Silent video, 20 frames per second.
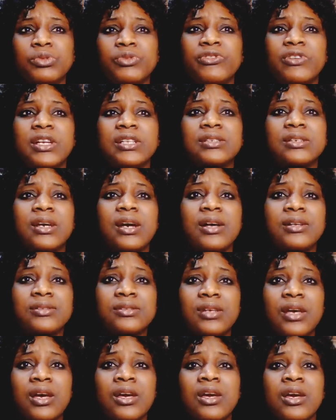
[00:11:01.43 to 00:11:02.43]
it prevents
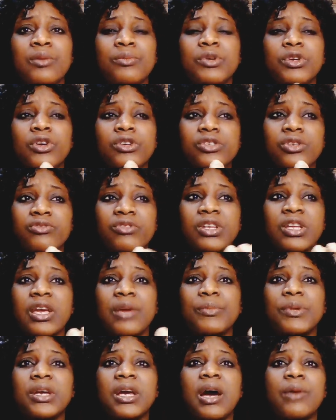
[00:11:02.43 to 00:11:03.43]
cancer because of the
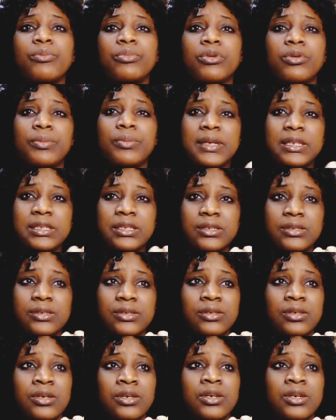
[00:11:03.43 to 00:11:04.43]
chemical
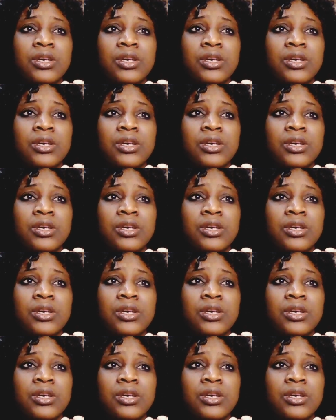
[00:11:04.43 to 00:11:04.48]
properties.